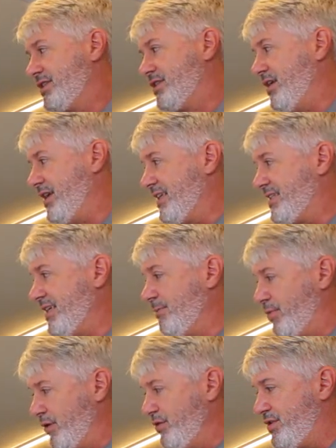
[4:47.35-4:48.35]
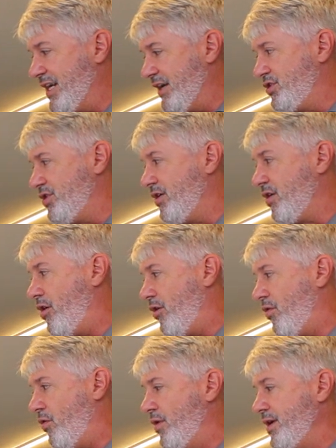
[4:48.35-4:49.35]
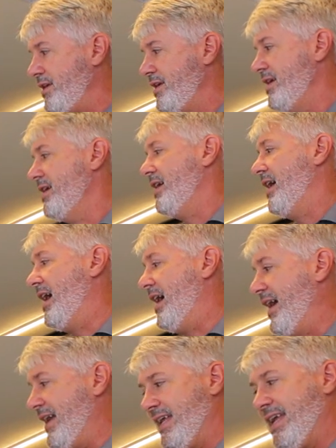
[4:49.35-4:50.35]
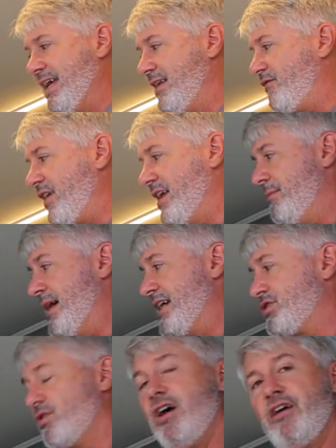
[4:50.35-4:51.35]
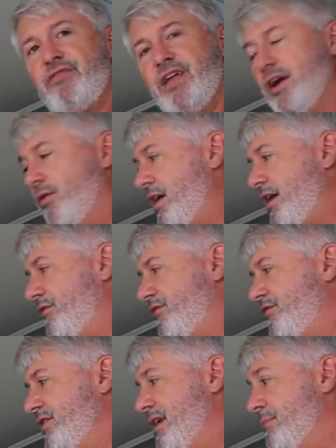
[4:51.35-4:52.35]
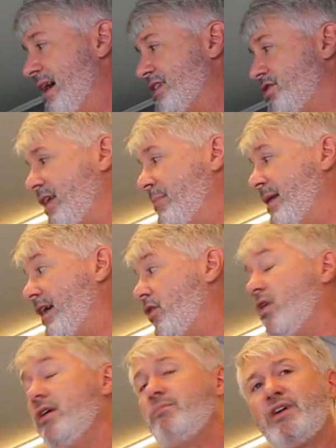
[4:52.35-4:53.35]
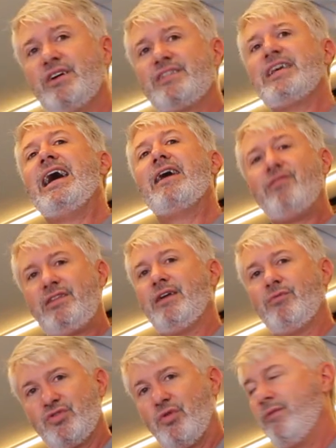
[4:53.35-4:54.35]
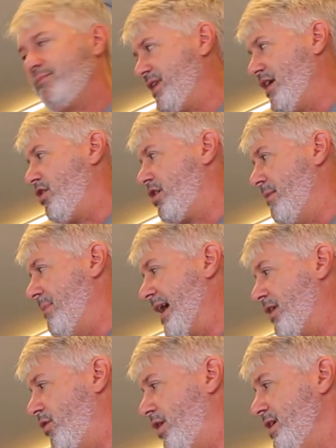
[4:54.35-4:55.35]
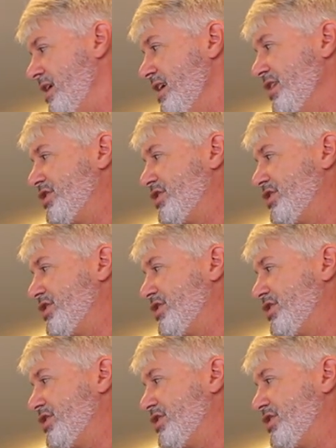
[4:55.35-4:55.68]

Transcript: So you can see blue tells you they're all on. And again, if I hit master off, they go off, hit master light back on, because everything was on, they all come back on.